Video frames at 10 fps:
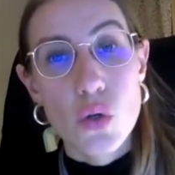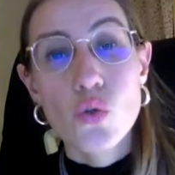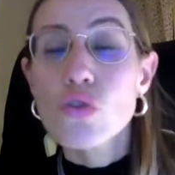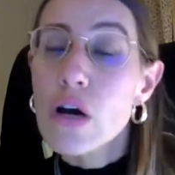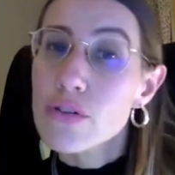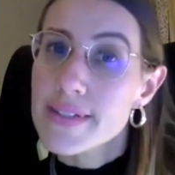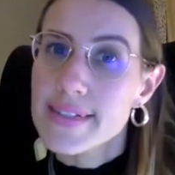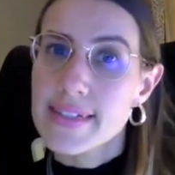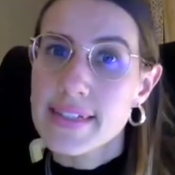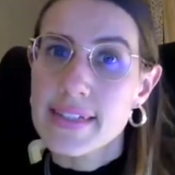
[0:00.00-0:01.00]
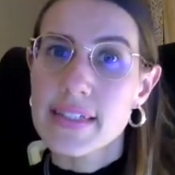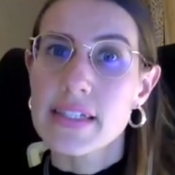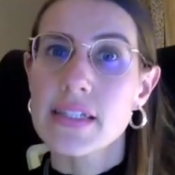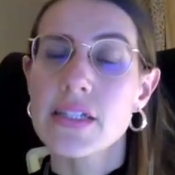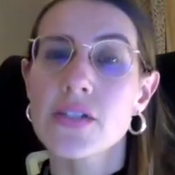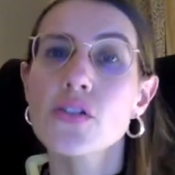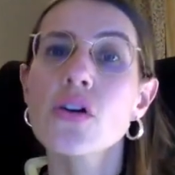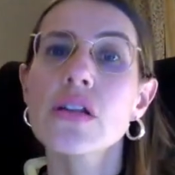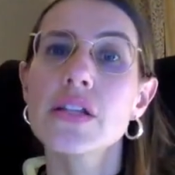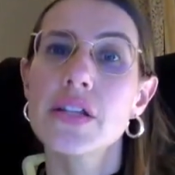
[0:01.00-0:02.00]
2016 is not
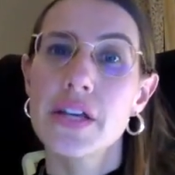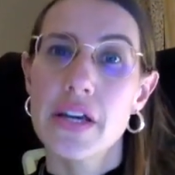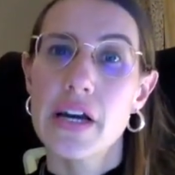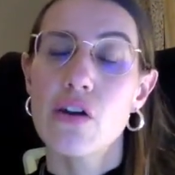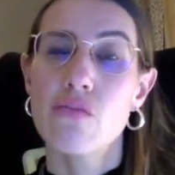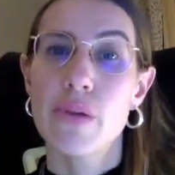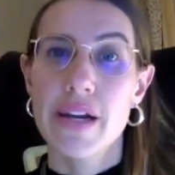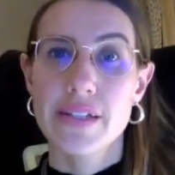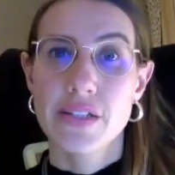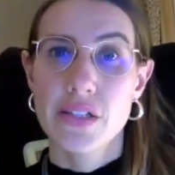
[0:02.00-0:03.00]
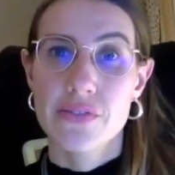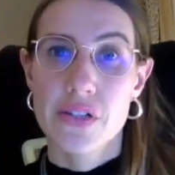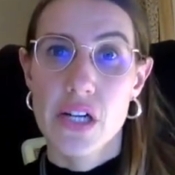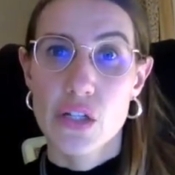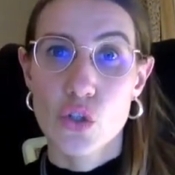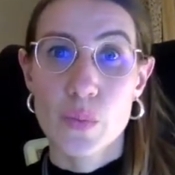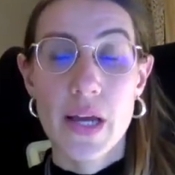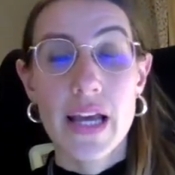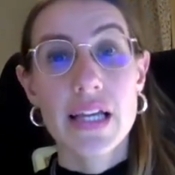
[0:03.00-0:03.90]
only the year of Brexit referendum,